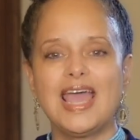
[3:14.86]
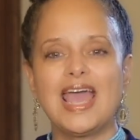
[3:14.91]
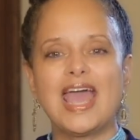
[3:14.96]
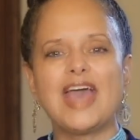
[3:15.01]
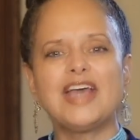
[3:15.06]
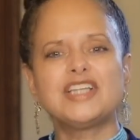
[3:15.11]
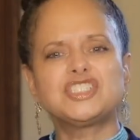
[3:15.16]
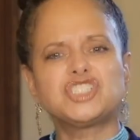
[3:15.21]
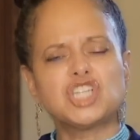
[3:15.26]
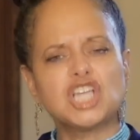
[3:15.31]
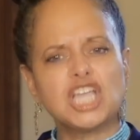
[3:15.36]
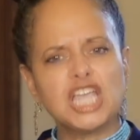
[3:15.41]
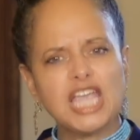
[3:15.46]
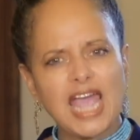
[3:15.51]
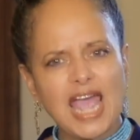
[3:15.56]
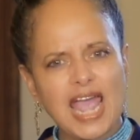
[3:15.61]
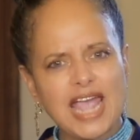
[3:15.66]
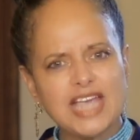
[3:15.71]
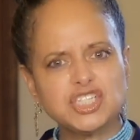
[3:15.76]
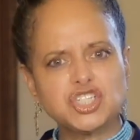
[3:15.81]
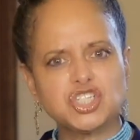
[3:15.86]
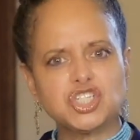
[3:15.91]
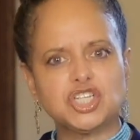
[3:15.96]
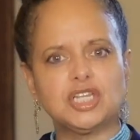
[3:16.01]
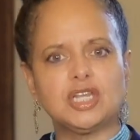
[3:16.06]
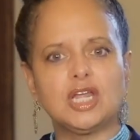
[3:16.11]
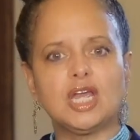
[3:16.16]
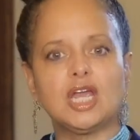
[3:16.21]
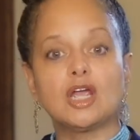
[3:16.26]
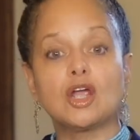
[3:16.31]

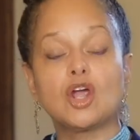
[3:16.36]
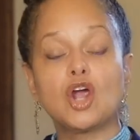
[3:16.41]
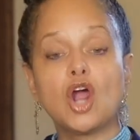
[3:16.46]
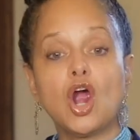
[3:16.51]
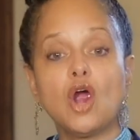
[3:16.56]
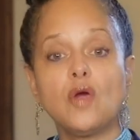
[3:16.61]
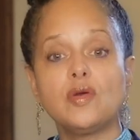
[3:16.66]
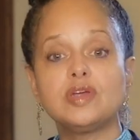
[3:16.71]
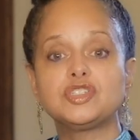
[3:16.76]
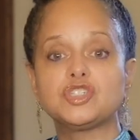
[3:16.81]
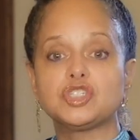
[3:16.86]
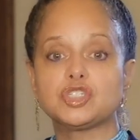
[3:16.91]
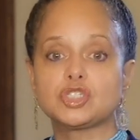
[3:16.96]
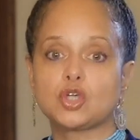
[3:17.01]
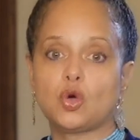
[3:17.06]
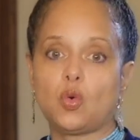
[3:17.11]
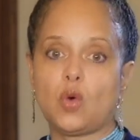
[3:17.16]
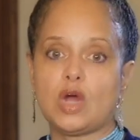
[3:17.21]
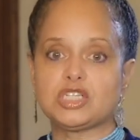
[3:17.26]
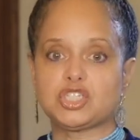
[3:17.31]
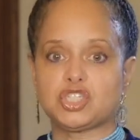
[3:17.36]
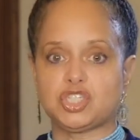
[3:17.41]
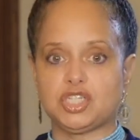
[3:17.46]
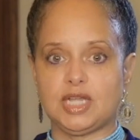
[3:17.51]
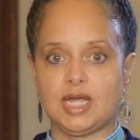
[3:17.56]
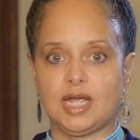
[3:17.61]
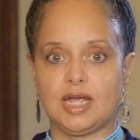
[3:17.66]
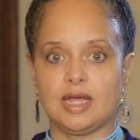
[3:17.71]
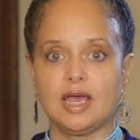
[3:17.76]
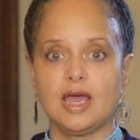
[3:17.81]
Education encourages
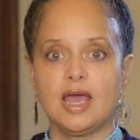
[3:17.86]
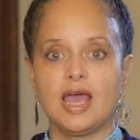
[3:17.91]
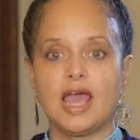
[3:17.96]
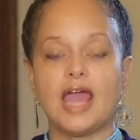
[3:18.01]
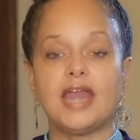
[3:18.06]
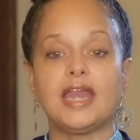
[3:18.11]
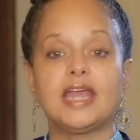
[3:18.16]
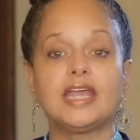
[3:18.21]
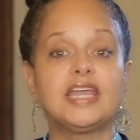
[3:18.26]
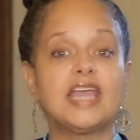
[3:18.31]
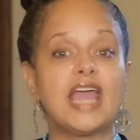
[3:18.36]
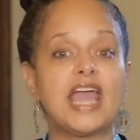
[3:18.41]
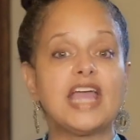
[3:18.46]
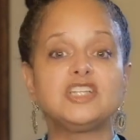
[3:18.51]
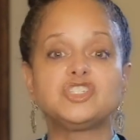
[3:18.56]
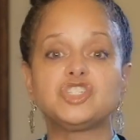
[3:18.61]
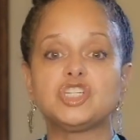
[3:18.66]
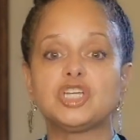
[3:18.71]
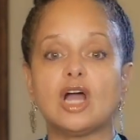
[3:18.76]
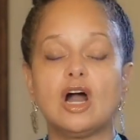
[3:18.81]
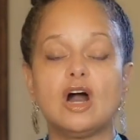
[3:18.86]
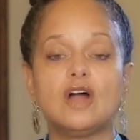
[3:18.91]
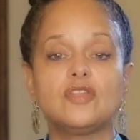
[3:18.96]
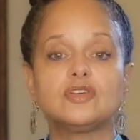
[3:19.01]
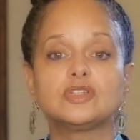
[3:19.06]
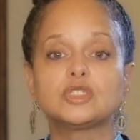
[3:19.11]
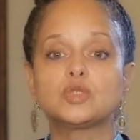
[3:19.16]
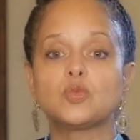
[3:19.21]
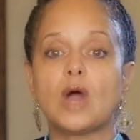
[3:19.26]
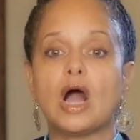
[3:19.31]
questioning and engaging
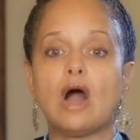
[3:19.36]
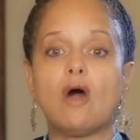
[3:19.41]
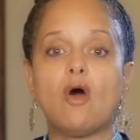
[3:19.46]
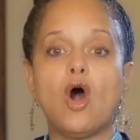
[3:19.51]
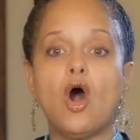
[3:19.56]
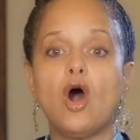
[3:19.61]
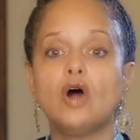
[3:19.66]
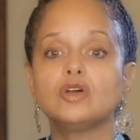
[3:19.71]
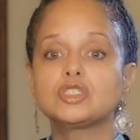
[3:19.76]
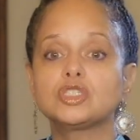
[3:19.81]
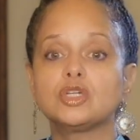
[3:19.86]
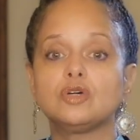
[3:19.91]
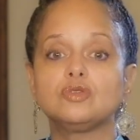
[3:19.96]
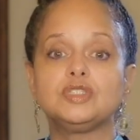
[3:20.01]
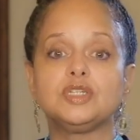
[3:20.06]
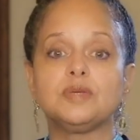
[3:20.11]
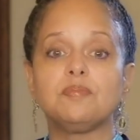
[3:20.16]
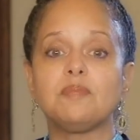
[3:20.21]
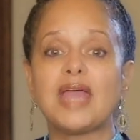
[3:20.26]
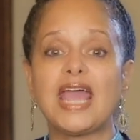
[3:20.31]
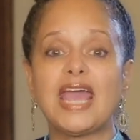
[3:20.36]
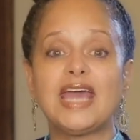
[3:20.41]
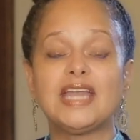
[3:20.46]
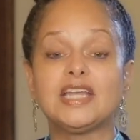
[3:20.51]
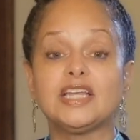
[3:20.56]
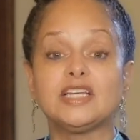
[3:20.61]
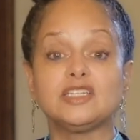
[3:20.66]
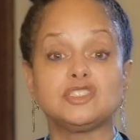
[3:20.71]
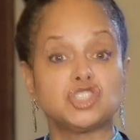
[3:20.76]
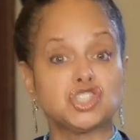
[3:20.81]
others while also
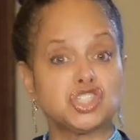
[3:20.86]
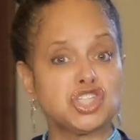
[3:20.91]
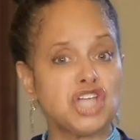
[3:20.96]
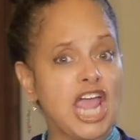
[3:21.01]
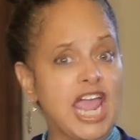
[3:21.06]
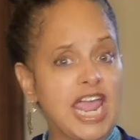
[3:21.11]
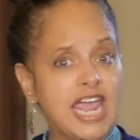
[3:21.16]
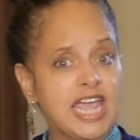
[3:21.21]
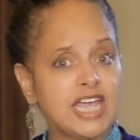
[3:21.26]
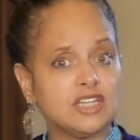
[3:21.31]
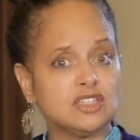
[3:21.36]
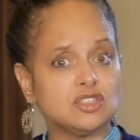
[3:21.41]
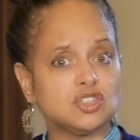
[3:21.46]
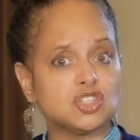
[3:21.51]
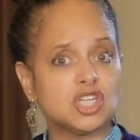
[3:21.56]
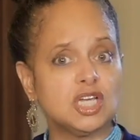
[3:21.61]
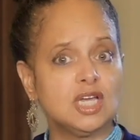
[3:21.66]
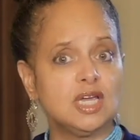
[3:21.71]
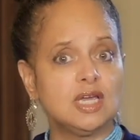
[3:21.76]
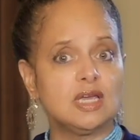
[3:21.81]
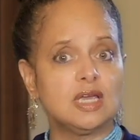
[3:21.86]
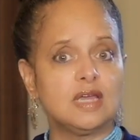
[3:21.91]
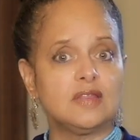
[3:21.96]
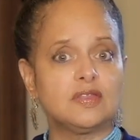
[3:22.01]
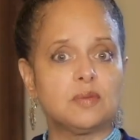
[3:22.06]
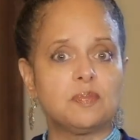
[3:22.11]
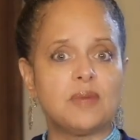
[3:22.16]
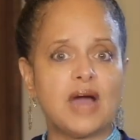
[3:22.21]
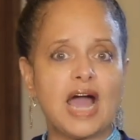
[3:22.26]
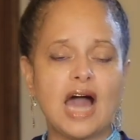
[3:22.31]
demanding change in
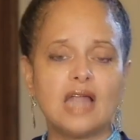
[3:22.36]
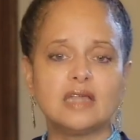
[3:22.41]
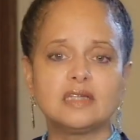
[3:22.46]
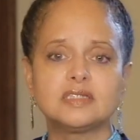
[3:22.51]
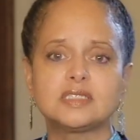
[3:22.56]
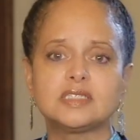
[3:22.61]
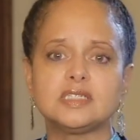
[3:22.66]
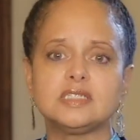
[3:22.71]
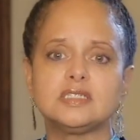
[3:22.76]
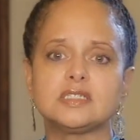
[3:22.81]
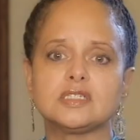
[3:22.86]
the policies